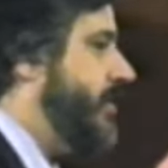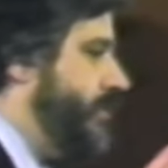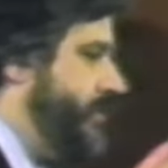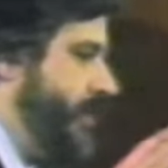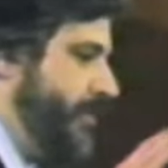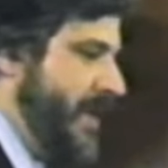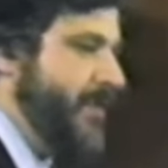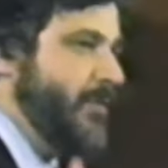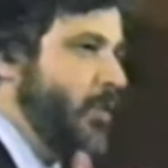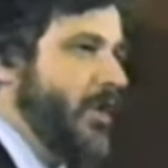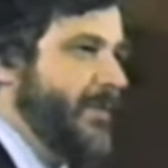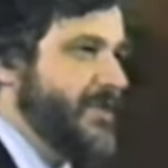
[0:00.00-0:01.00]
there may be
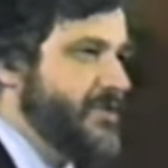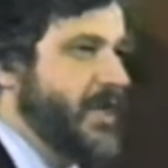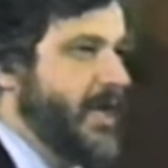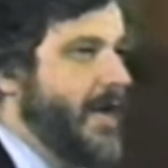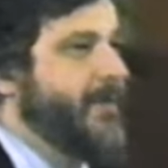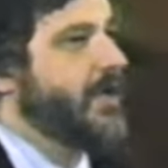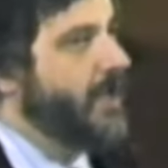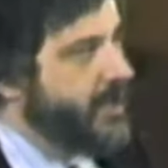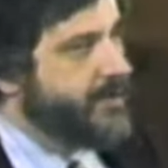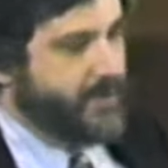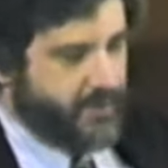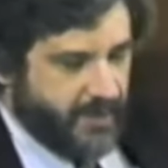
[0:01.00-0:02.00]
more to be said. I'm
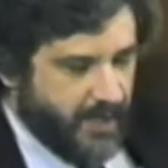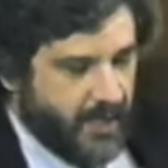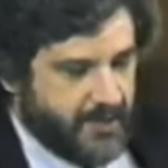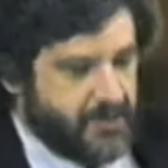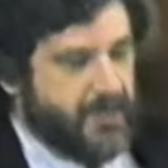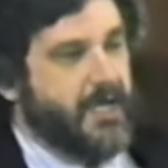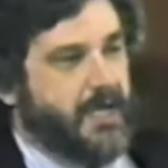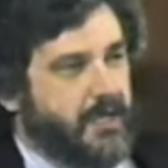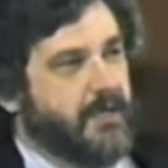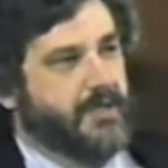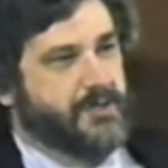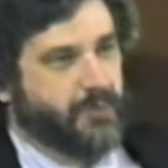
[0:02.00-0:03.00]
inclined to think that
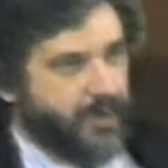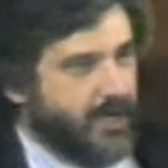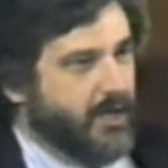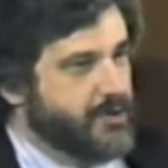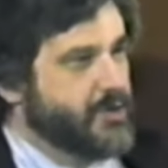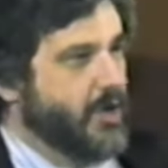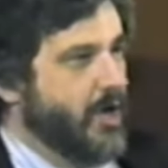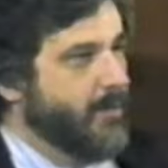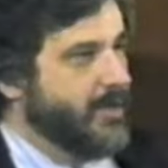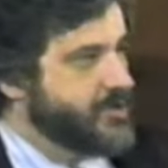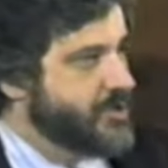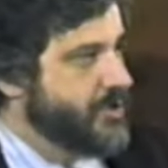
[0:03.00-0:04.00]
LSD is pretty close to
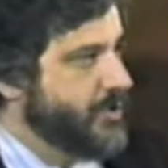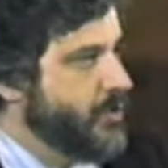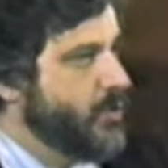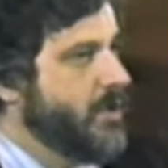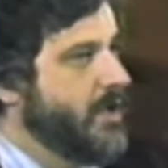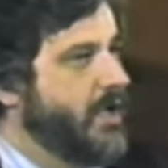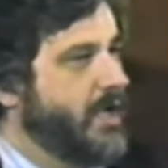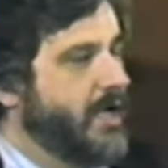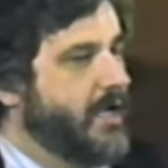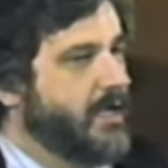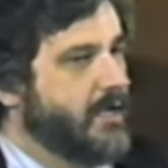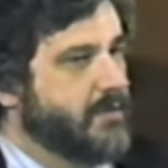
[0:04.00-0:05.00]
harmless too,
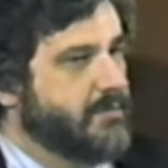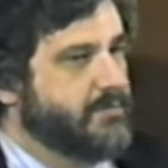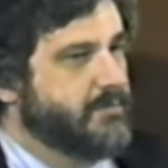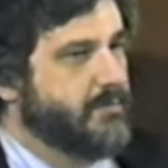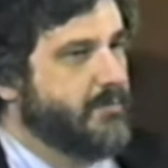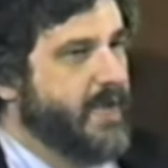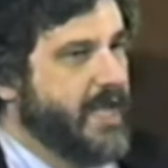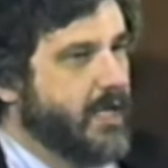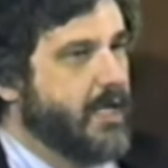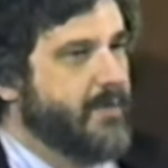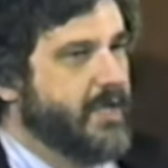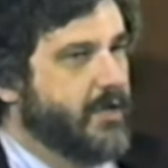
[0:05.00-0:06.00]
uh,
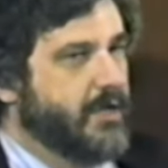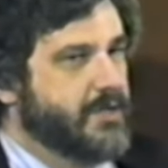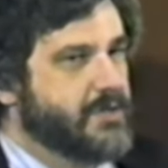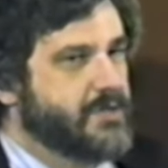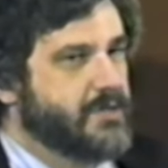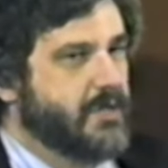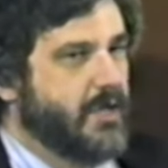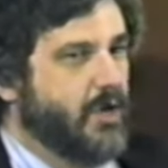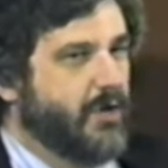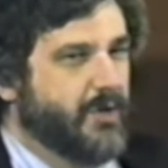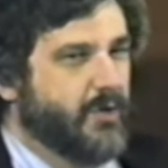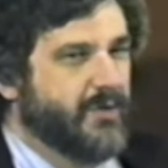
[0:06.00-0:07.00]
mainly because uh,
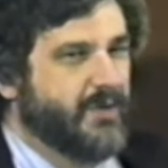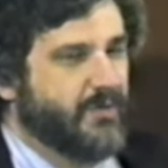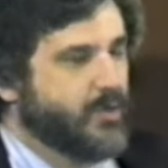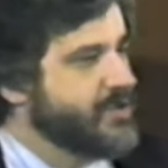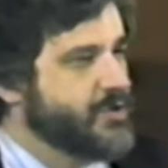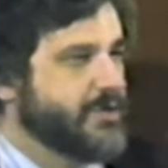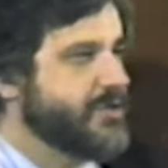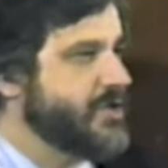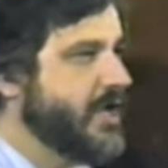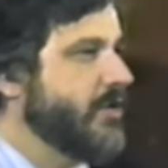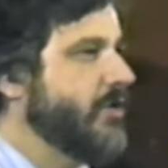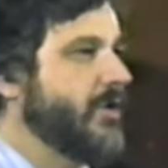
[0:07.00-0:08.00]
although the, the research has
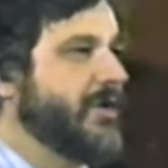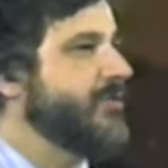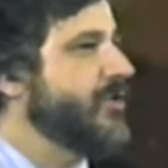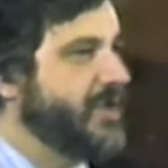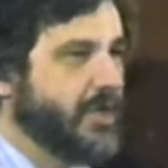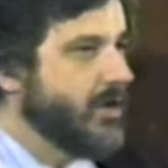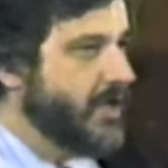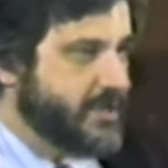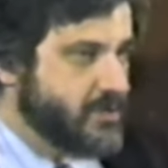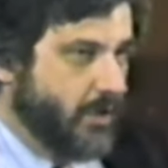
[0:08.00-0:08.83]
not gone on for nearly as